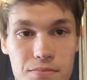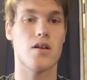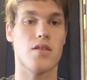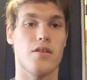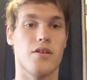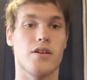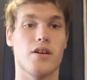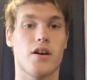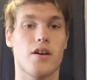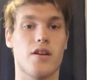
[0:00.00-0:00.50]

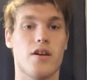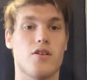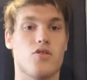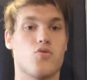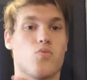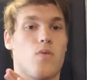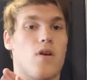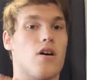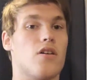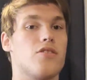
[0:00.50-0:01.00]
The gun
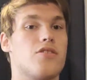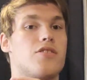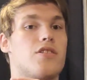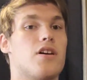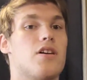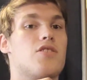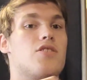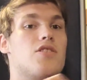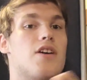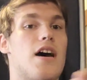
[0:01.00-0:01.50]
as well
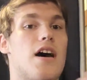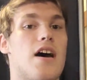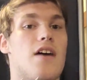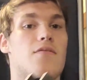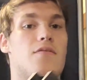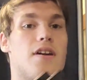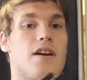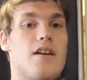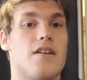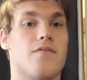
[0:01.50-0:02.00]
does
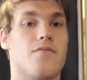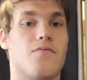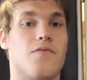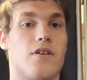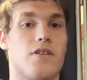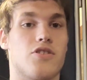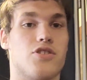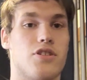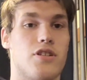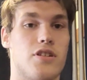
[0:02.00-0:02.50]
have a
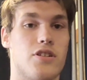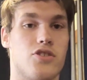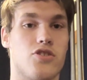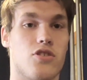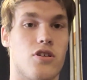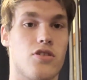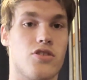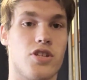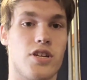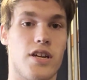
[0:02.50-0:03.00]
functioning
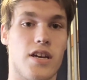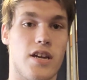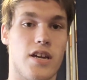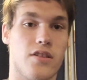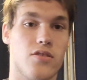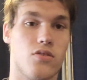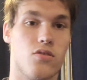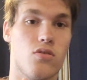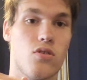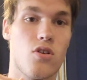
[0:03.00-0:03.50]
charging
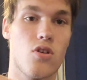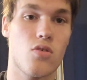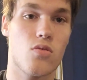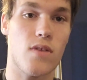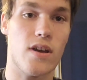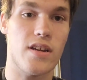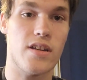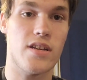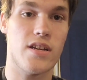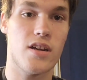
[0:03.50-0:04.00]
handle
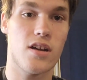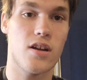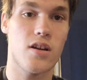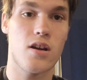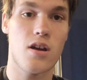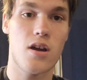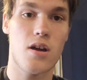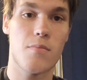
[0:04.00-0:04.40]
right here,